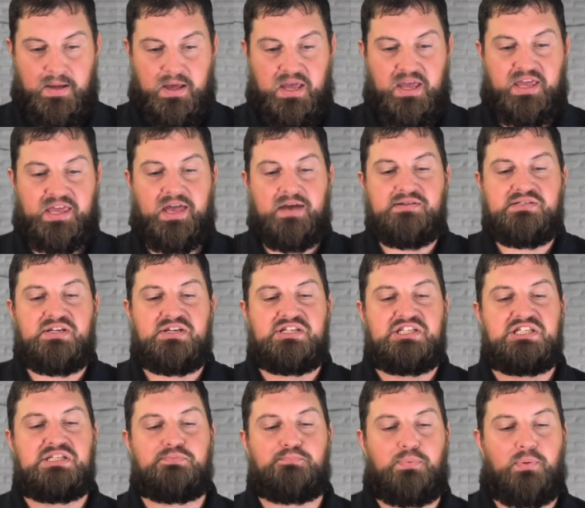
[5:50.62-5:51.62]
He gives a
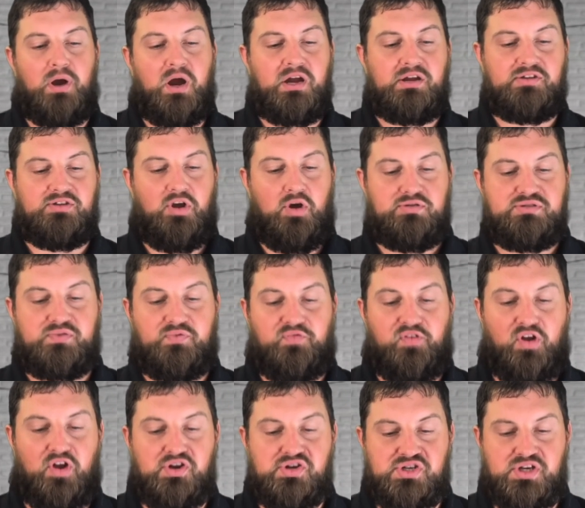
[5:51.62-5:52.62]
Spark Notes
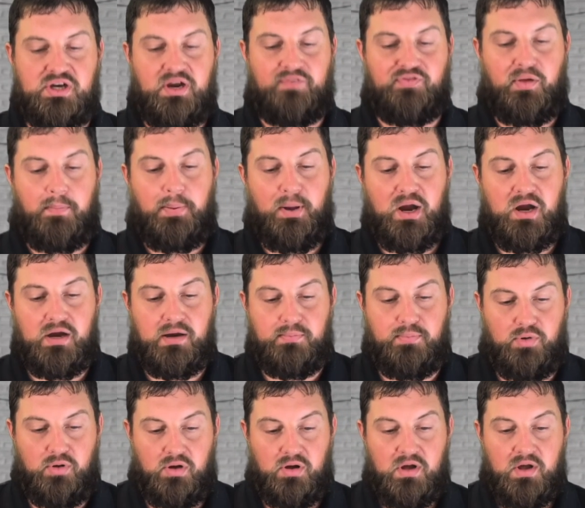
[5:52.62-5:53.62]
version of the
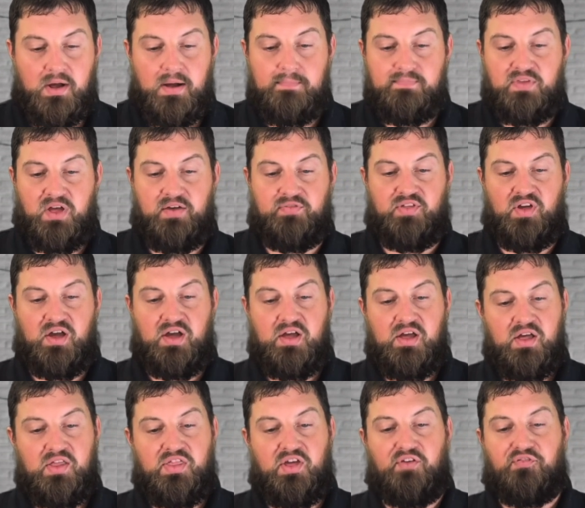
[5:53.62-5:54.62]
parable of
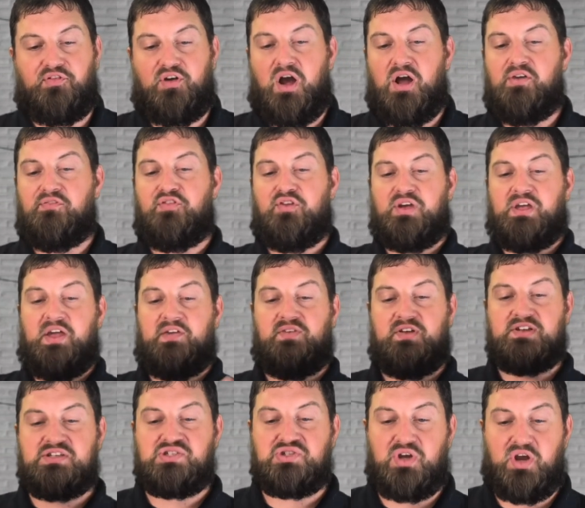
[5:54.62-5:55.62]
the, the
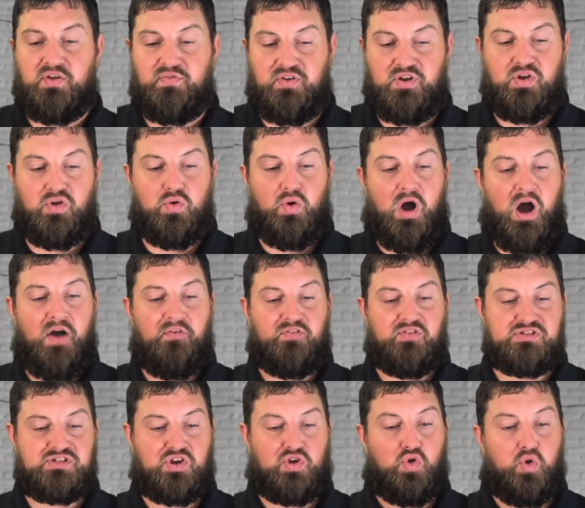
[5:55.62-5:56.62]
unforgiving servant who
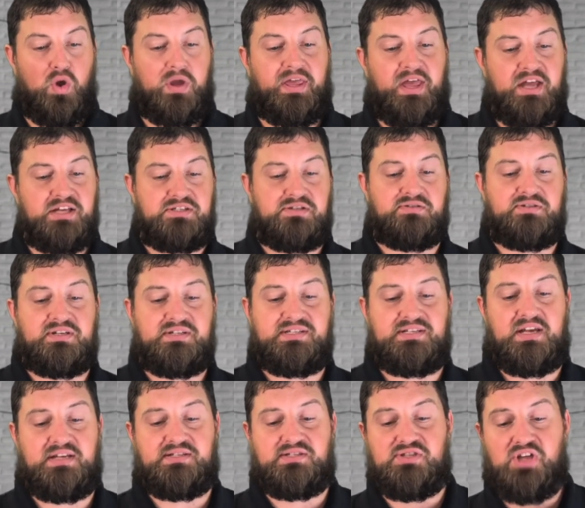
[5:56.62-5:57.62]
offers a quick answer and
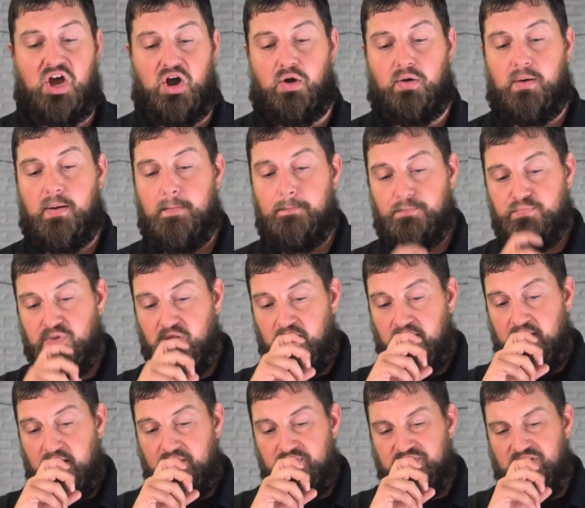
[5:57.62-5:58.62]
says, No.
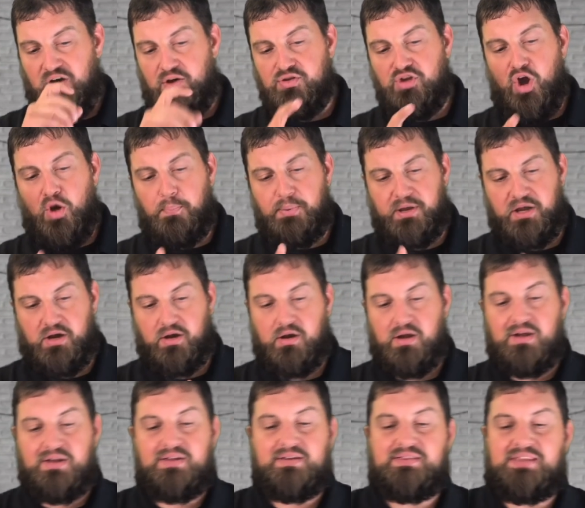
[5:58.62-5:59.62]
No, no,
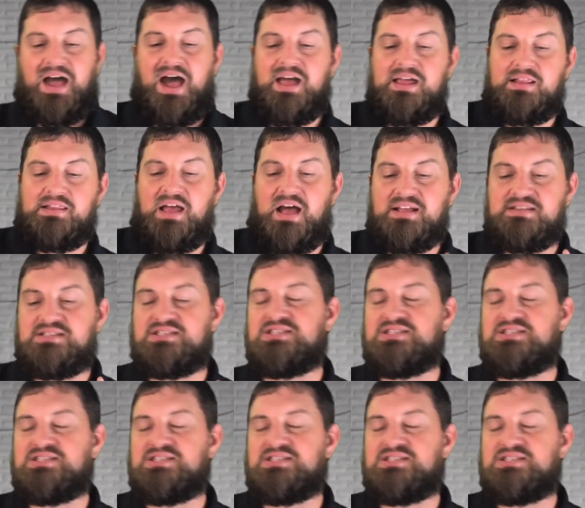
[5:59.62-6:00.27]
Peter. Not, not